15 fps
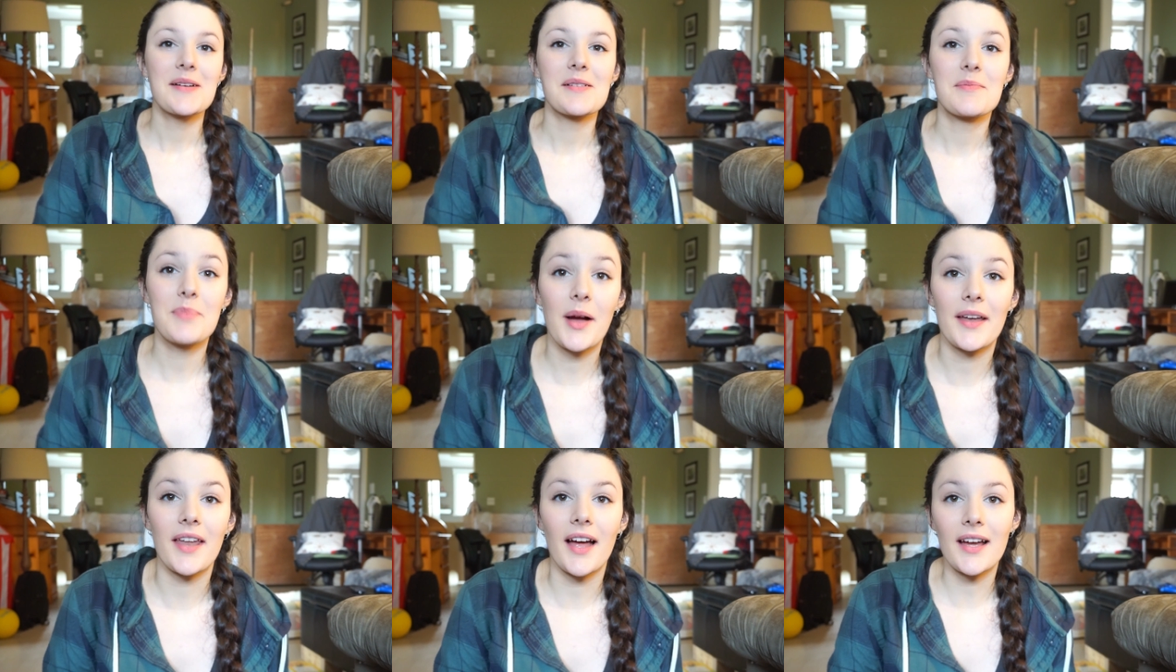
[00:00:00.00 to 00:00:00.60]

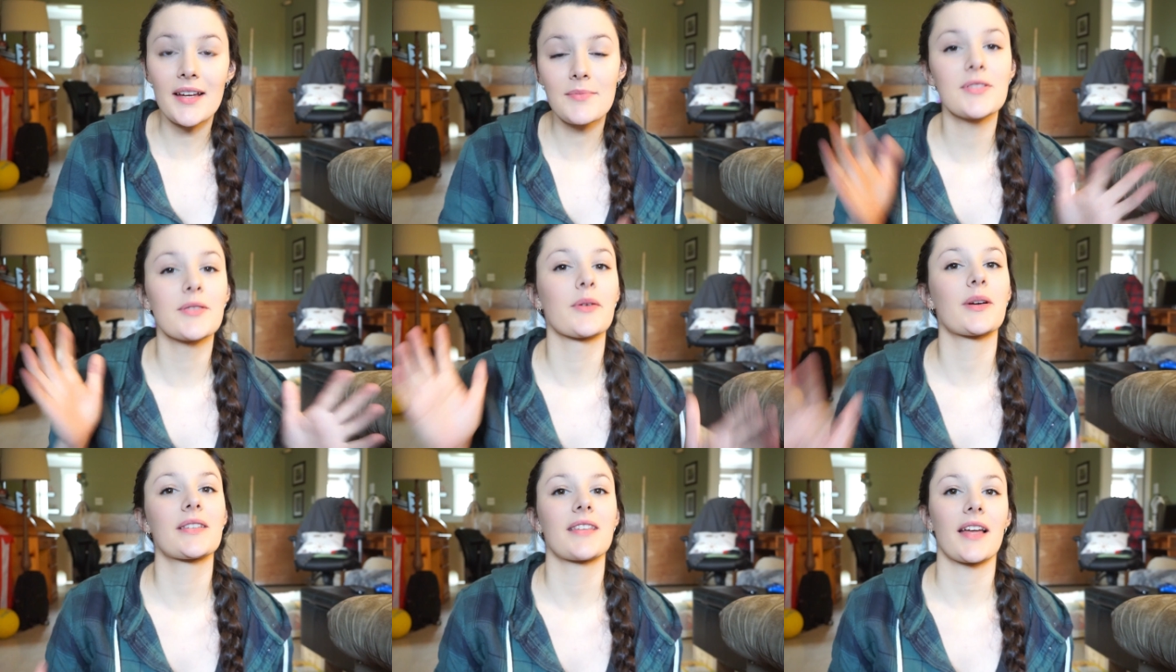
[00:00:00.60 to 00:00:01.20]
But I am
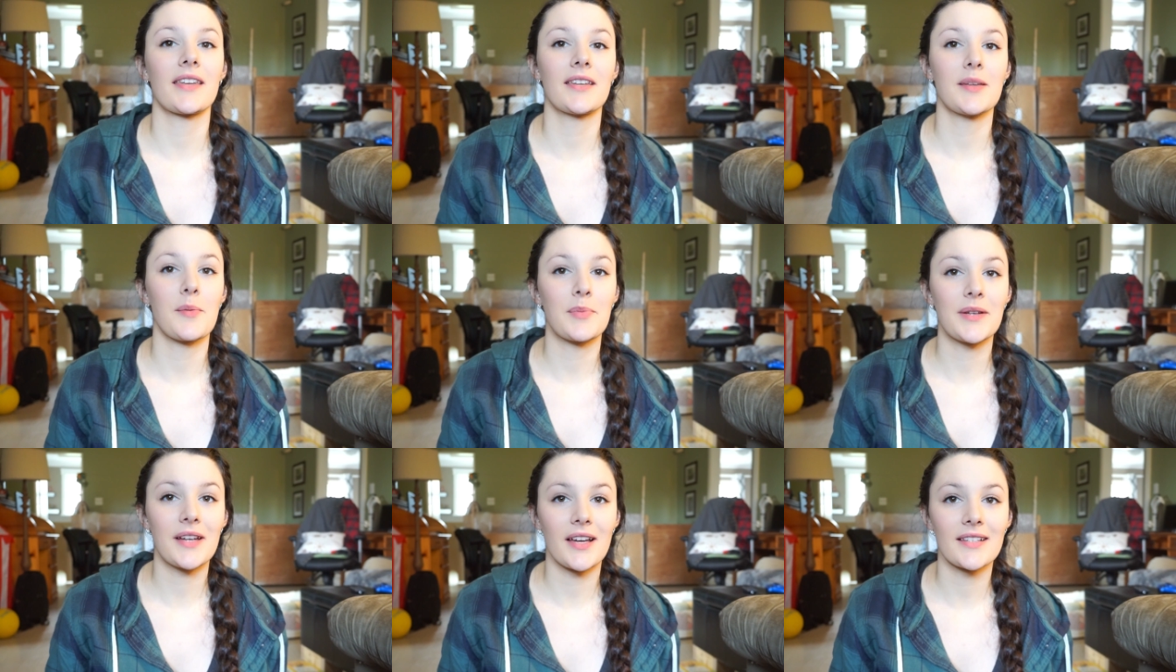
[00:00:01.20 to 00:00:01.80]
so excited
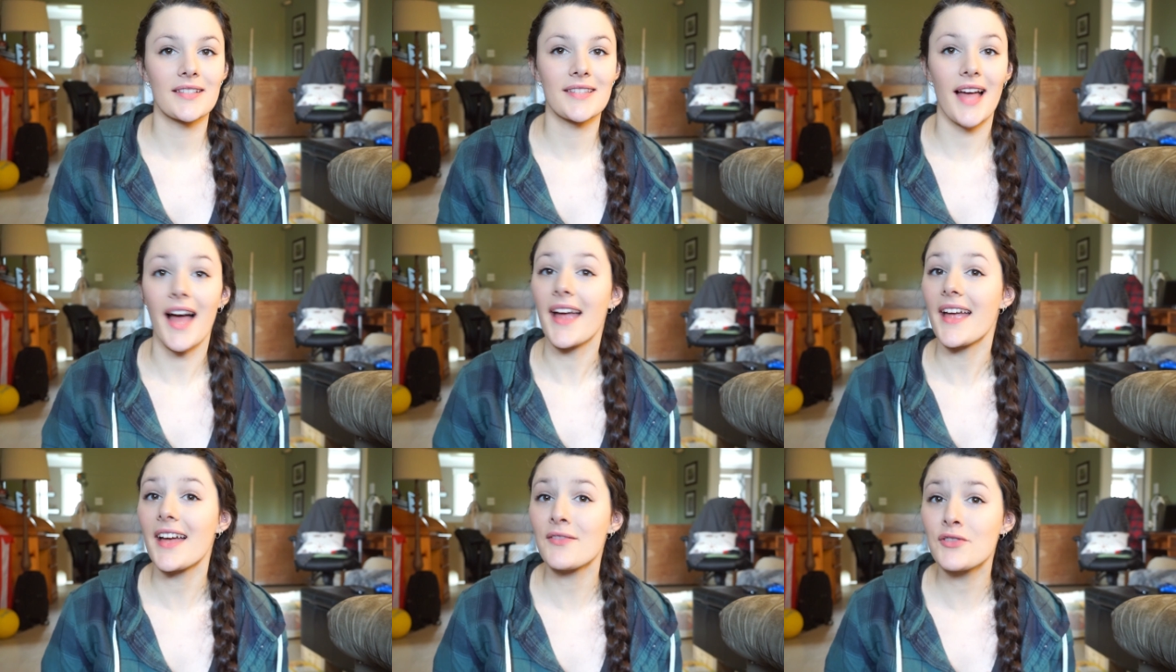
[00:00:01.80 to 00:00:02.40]
because
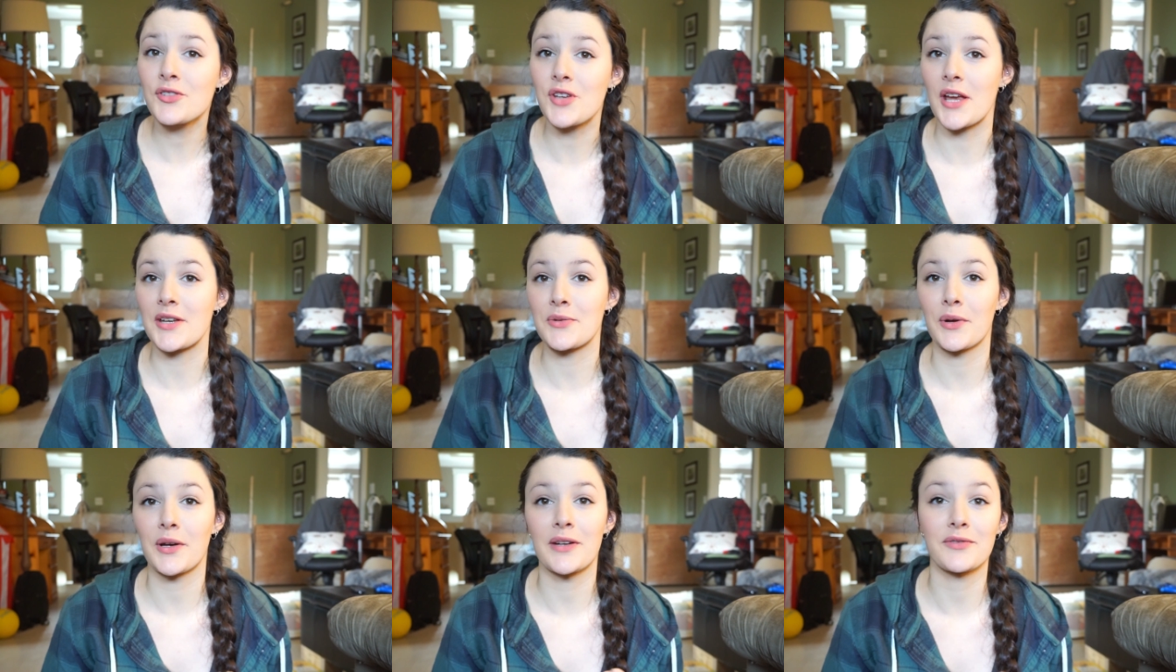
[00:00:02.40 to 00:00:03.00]
I have a
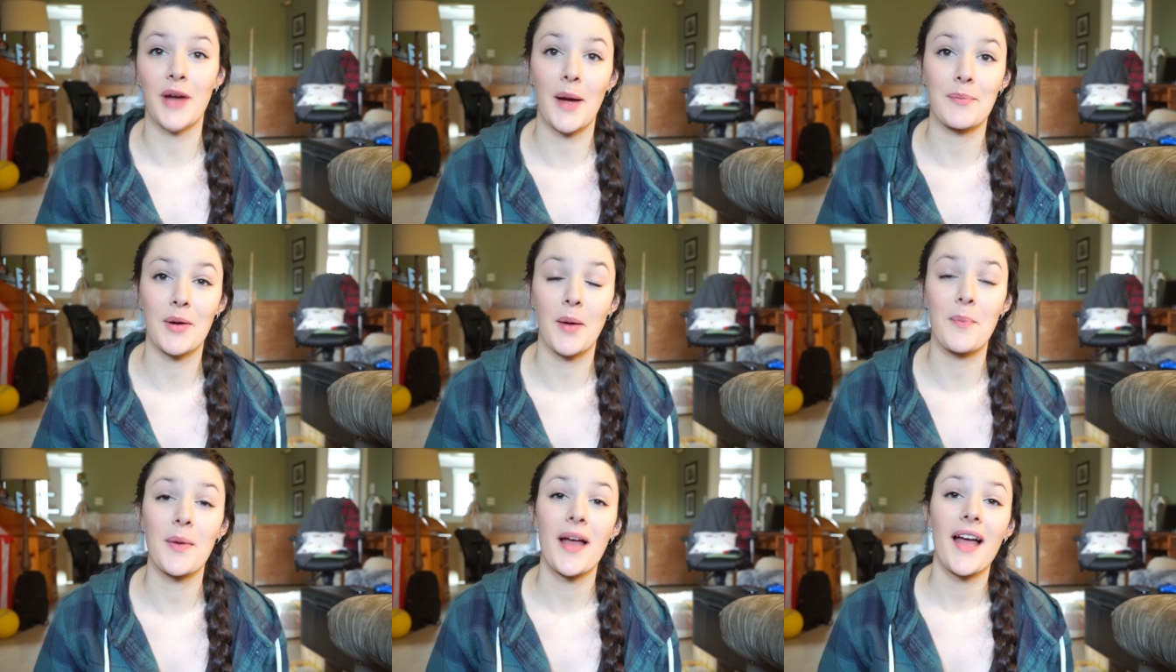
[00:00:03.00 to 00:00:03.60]
January wrap
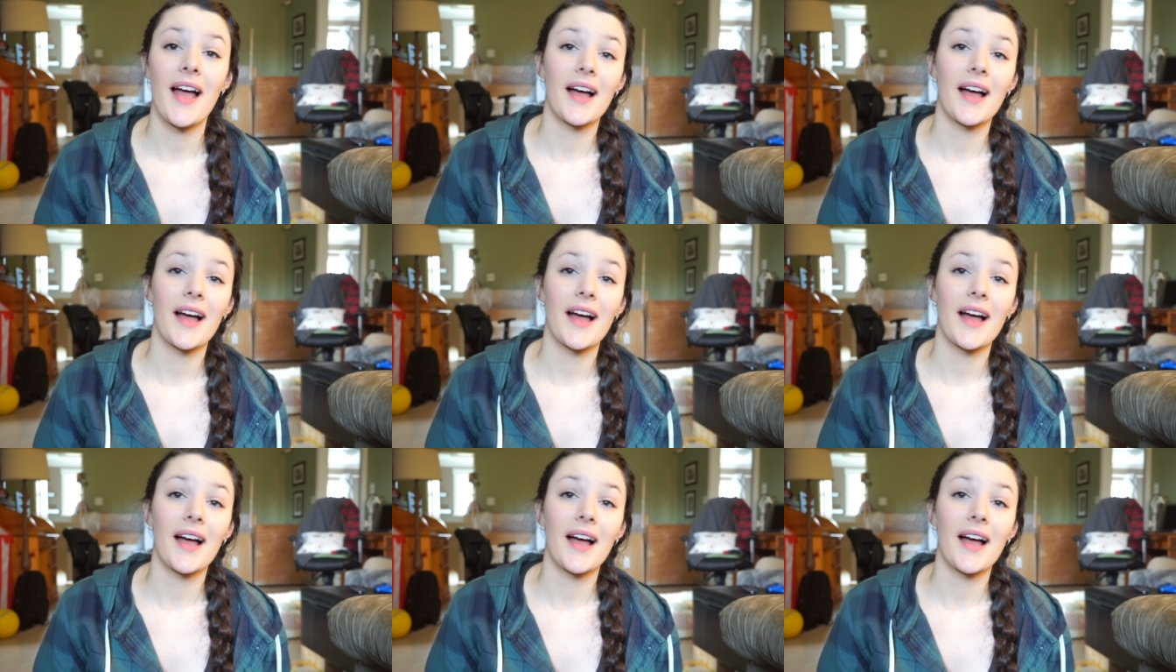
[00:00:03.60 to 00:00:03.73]
up.